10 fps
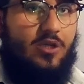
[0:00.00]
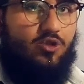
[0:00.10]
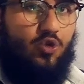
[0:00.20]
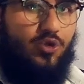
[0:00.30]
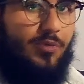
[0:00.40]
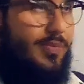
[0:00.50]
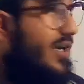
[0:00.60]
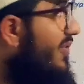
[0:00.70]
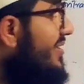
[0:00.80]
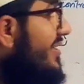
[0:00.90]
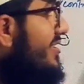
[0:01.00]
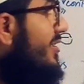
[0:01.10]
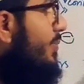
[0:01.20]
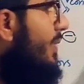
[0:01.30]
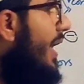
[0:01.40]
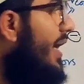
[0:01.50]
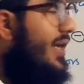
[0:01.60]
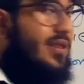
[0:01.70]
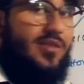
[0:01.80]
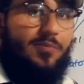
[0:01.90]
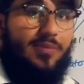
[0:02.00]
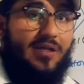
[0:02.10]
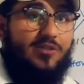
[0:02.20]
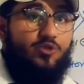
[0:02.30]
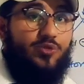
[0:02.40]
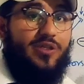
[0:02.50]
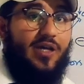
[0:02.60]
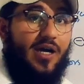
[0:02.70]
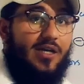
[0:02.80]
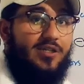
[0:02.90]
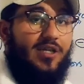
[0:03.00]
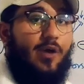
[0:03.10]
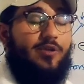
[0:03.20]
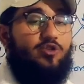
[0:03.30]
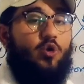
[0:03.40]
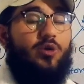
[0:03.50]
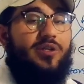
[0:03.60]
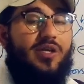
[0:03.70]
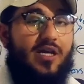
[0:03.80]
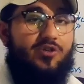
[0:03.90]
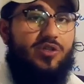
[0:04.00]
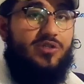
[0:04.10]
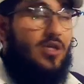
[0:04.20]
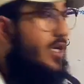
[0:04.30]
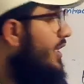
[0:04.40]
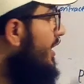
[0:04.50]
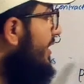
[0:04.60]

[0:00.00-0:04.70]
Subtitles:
So the blood vessels supplying the blood to the heart, known as coronary arteries.